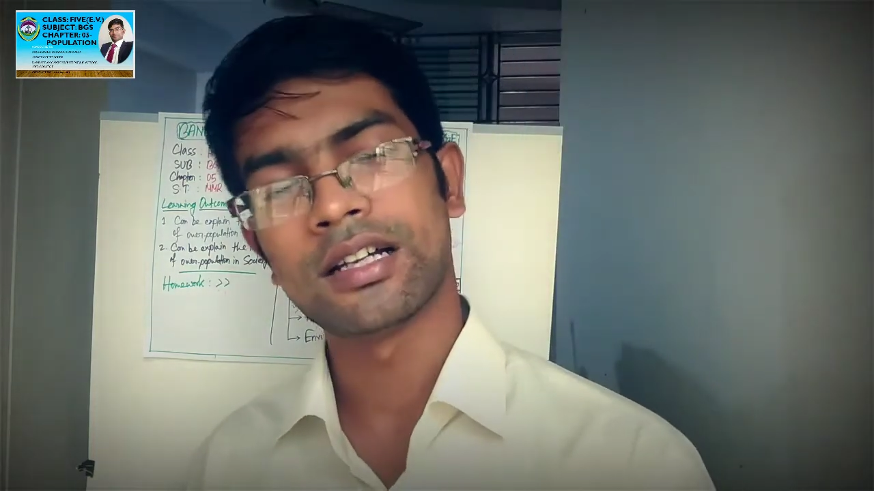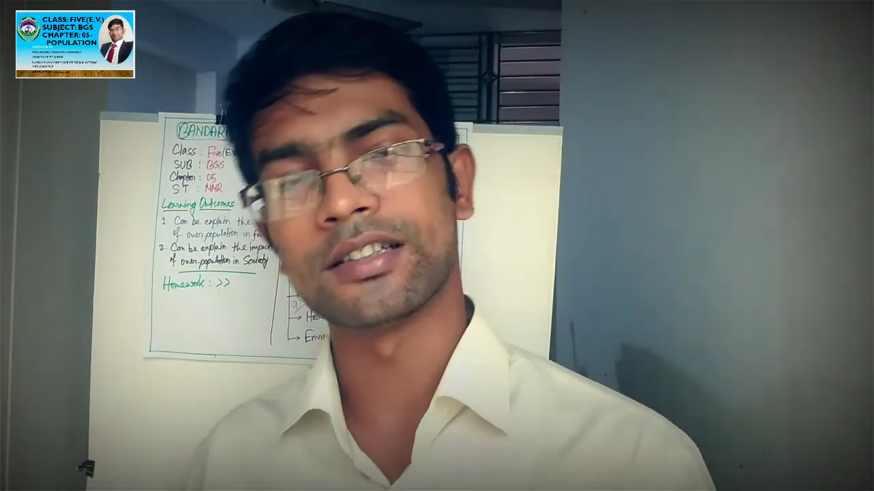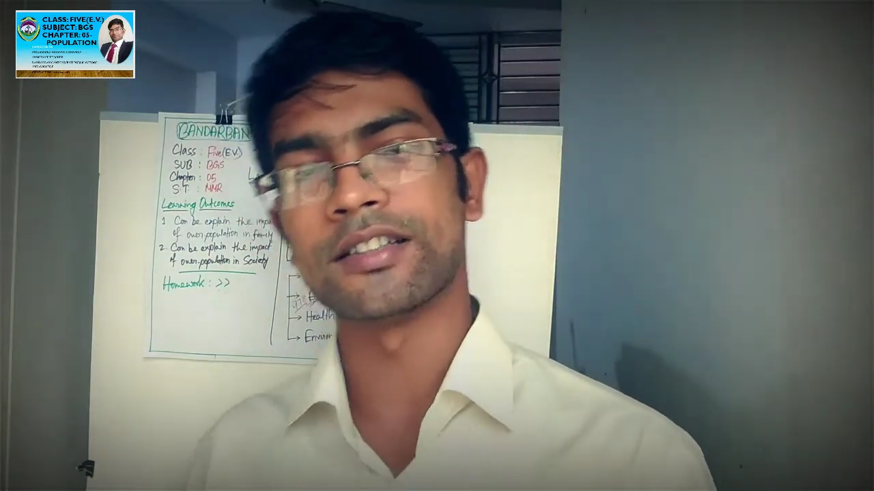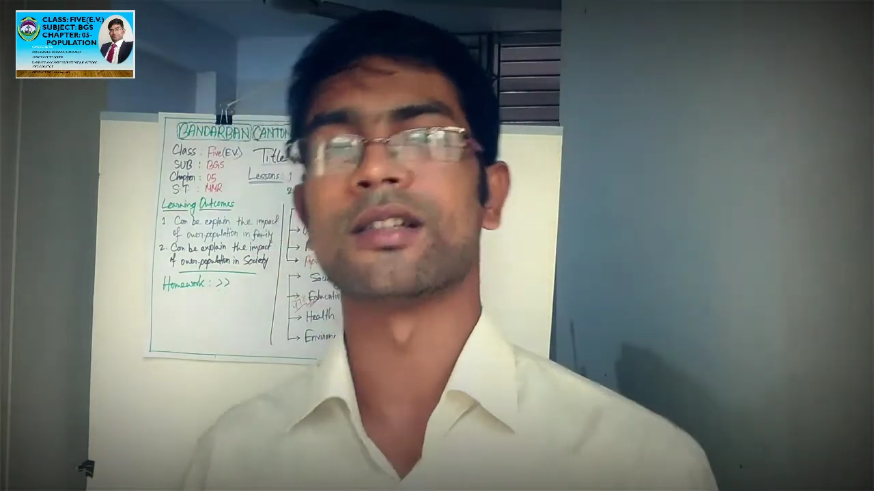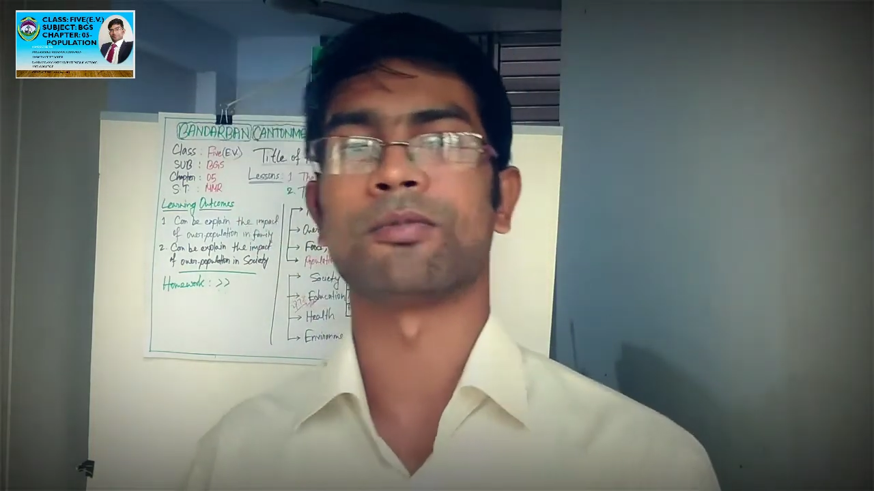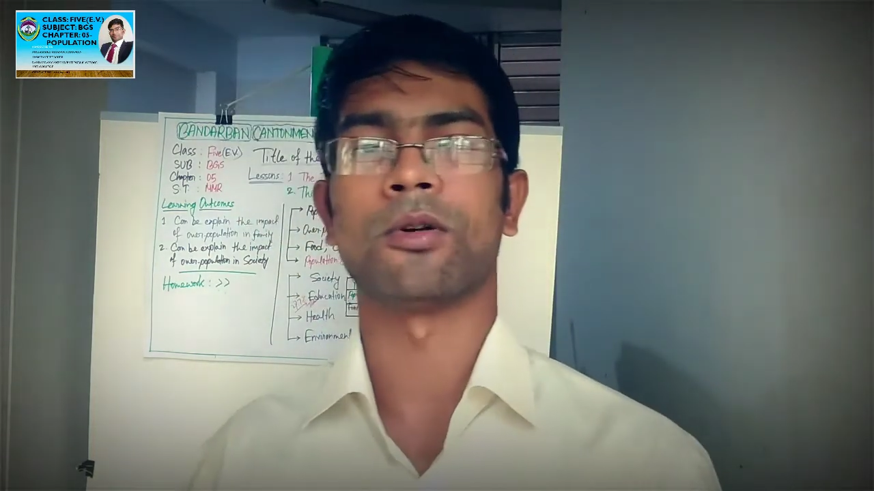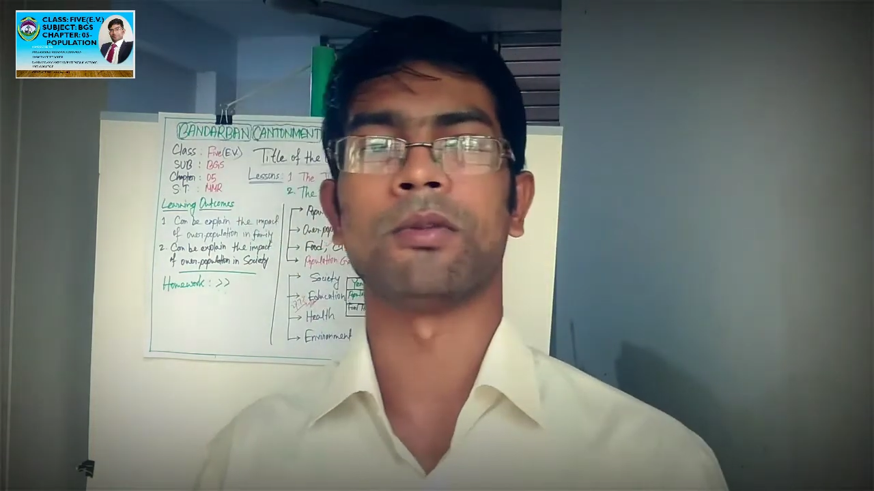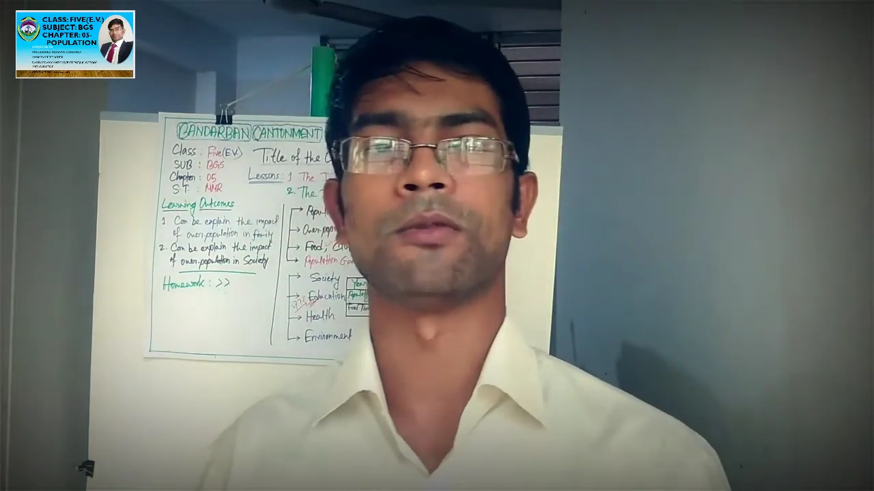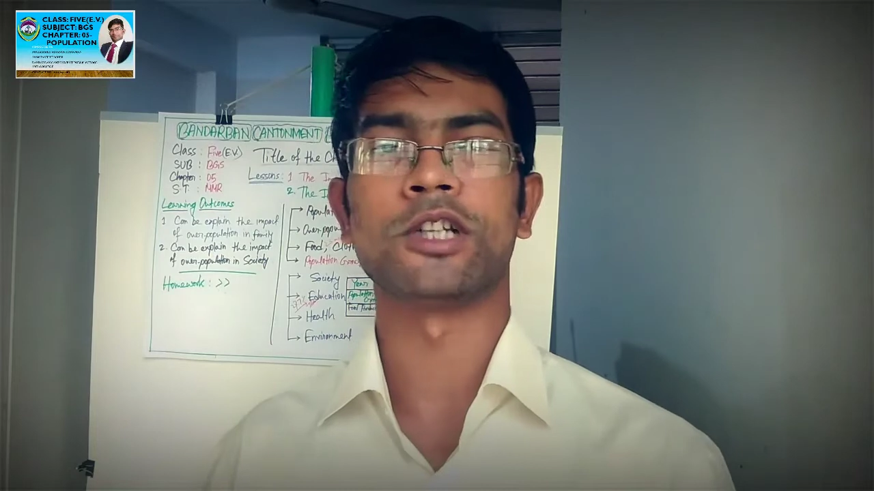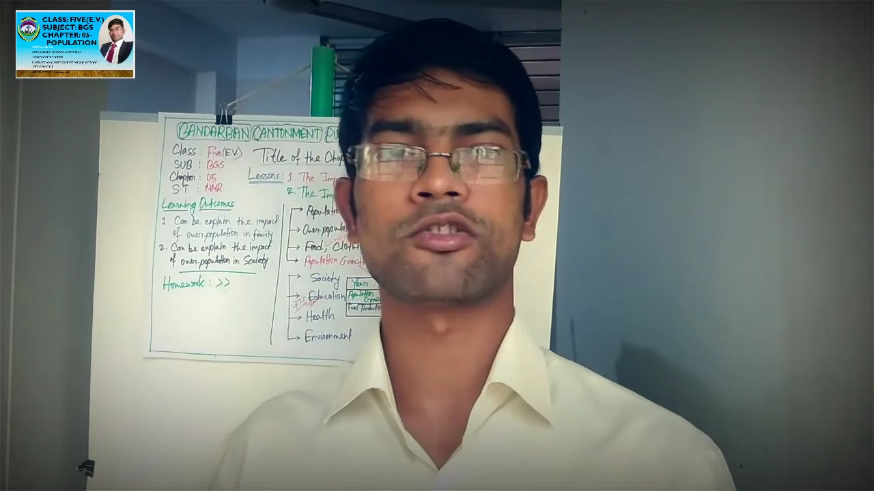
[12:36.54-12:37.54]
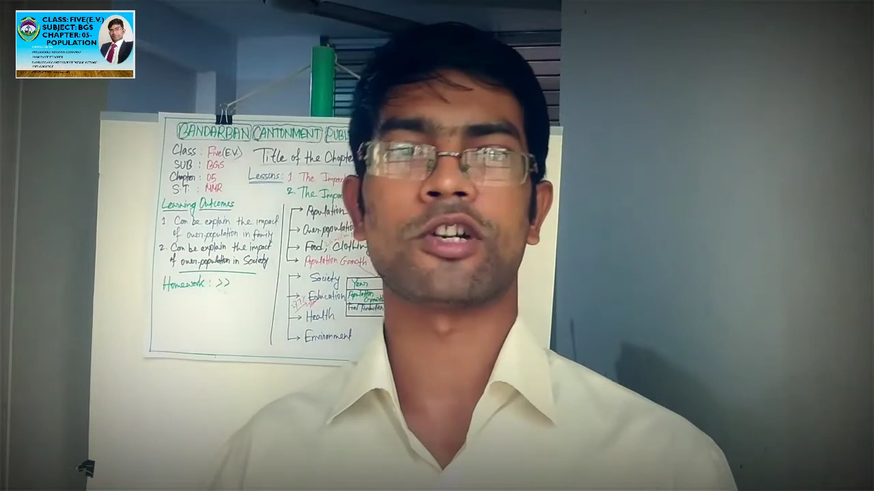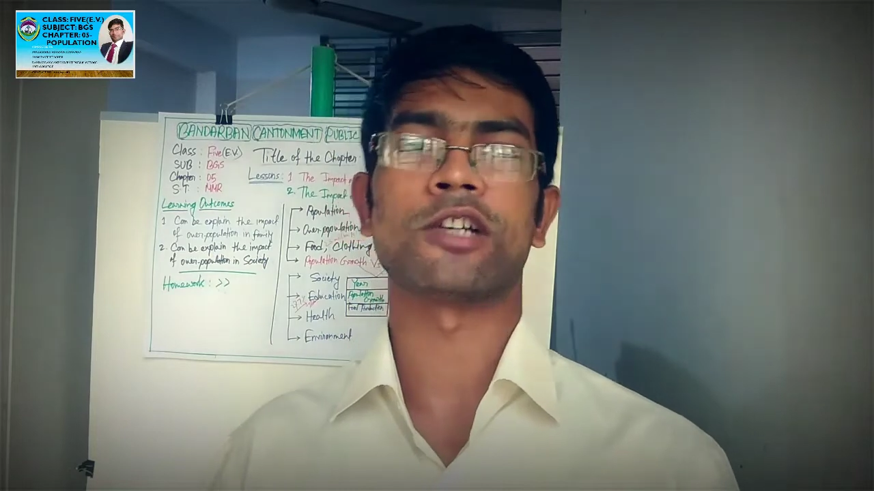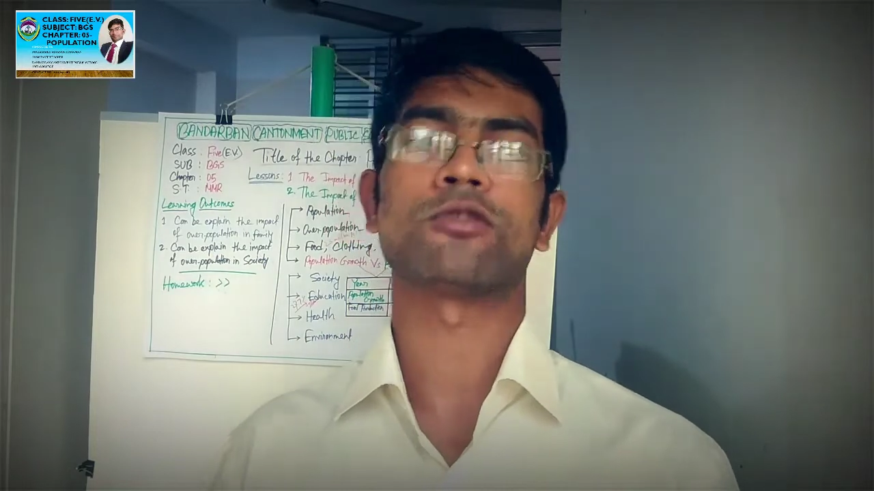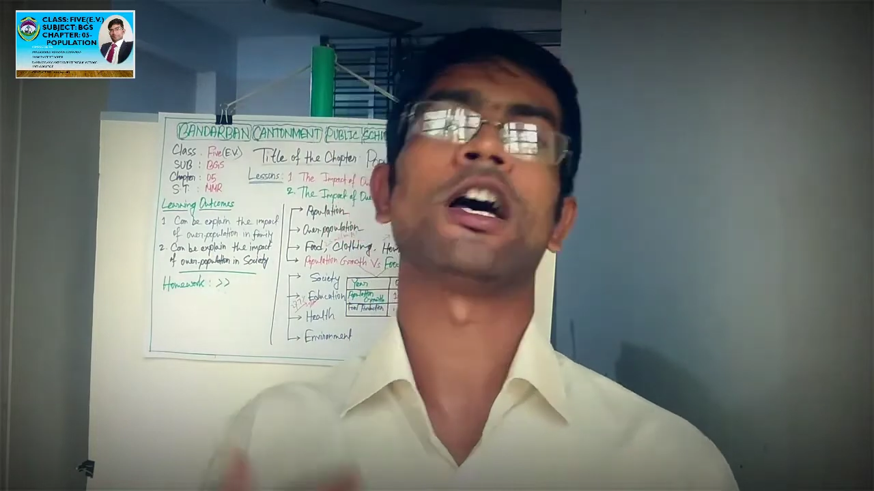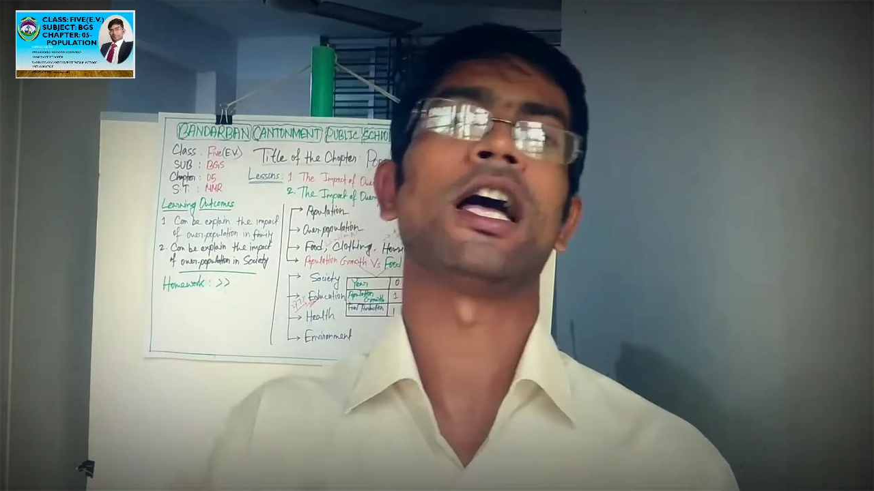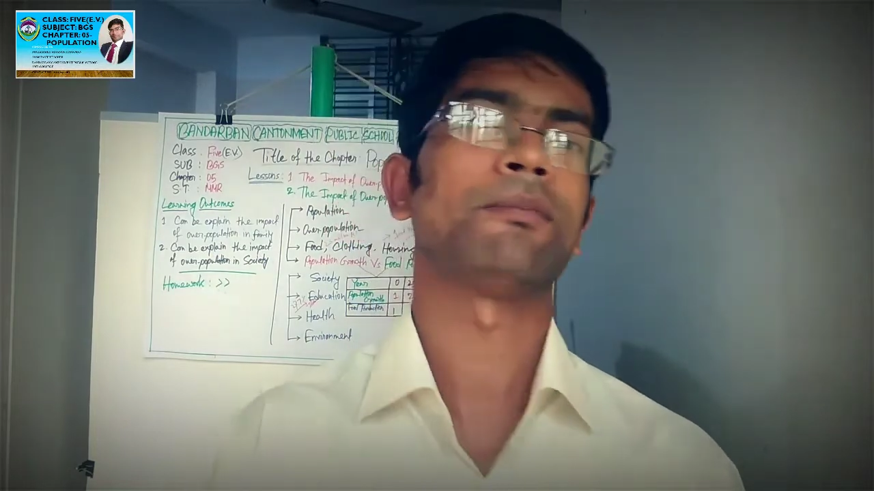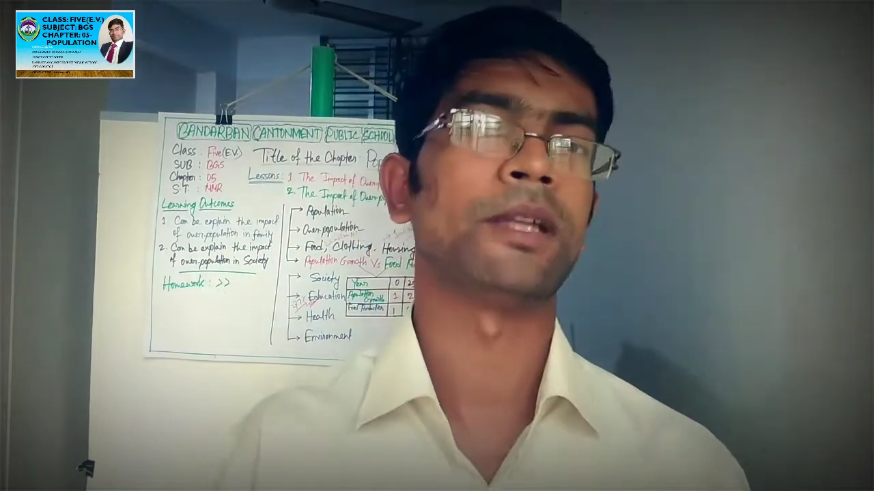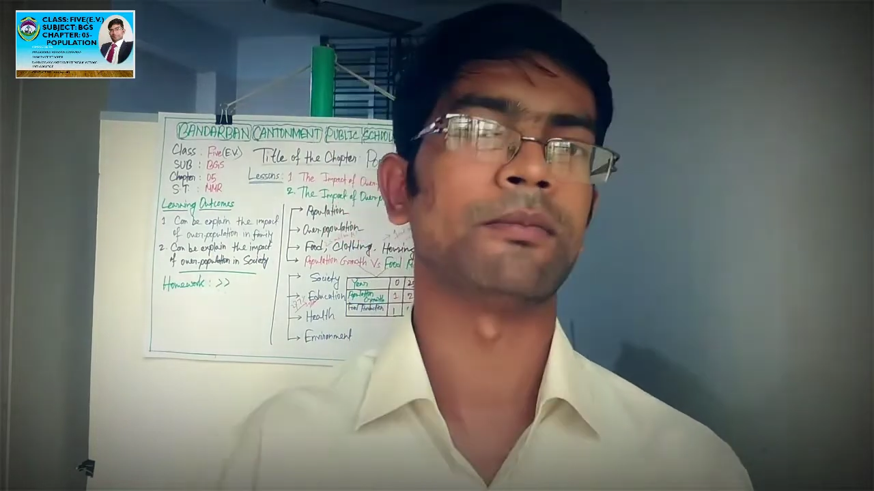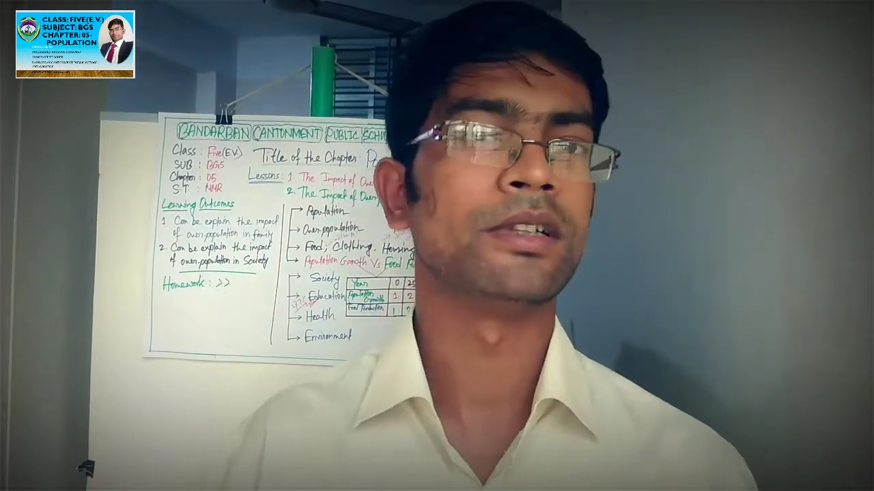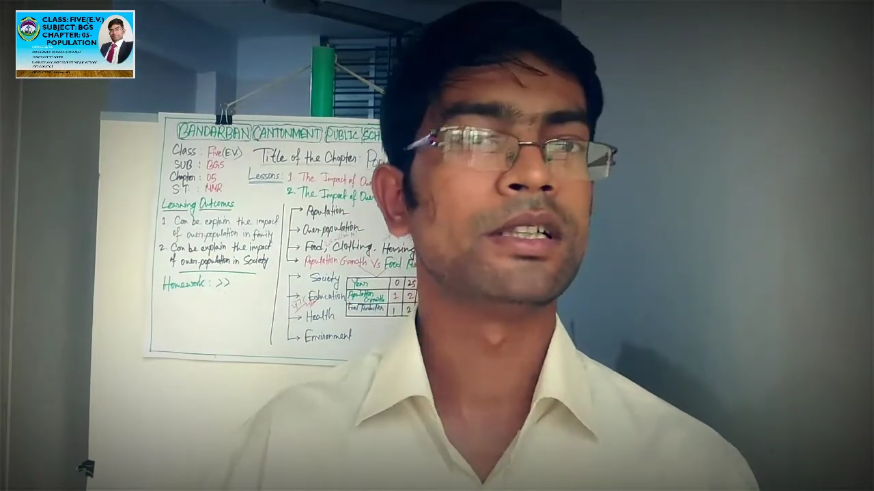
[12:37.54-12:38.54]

This is the problem. We are trying to help them,